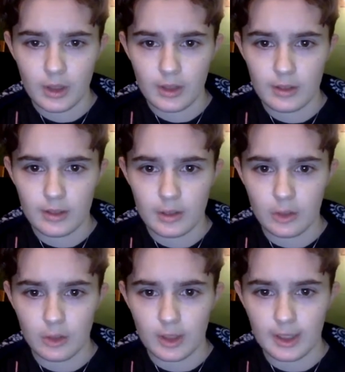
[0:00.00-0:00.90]
his
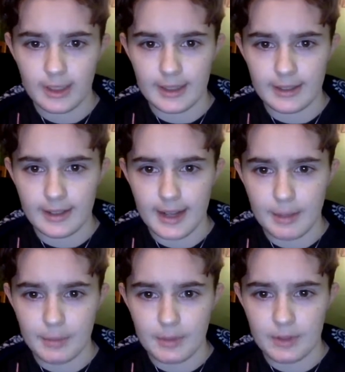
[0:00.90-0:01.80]
sister getting
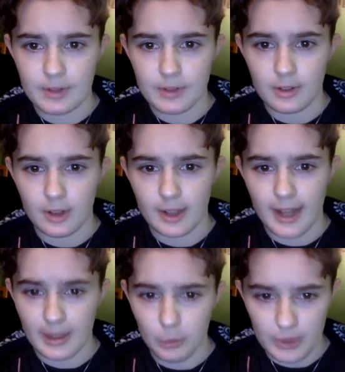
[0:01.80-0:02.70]
kidnapped on
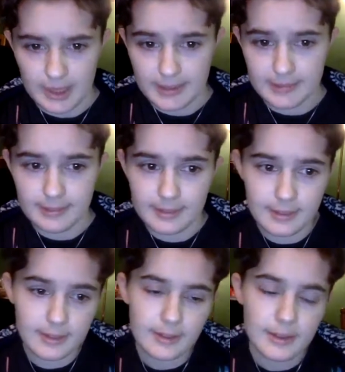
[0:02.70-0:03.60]
Halloween,
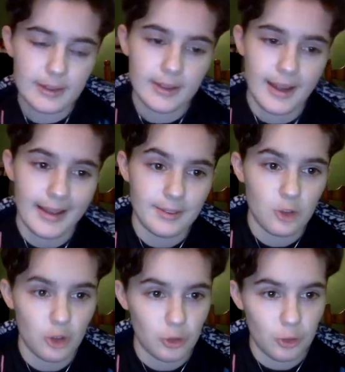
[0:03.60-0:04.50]
as
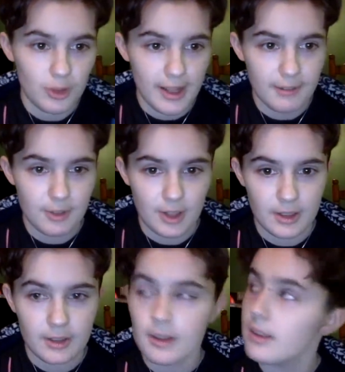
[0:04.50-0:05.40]
children have
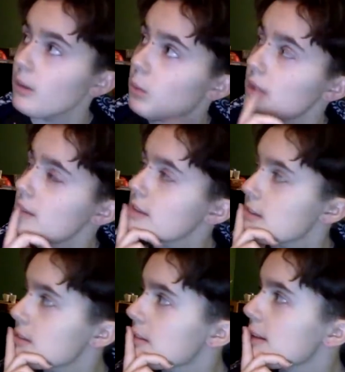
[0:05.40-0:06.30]
done,
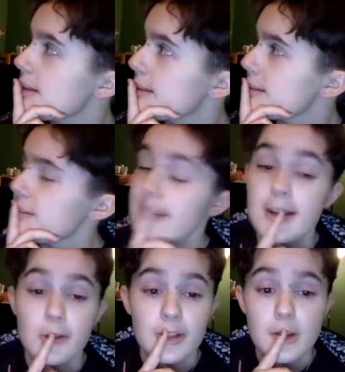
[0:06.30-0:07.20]
this is
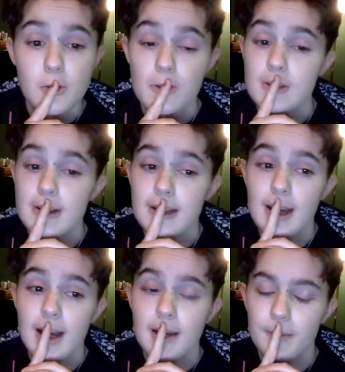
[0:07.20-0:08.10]
actually interesting.
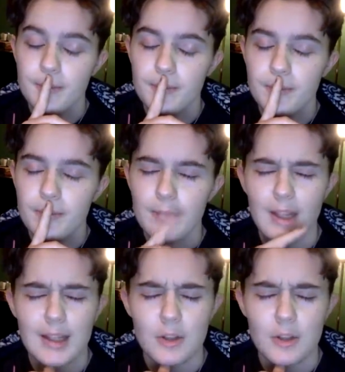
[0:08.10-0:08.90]
Not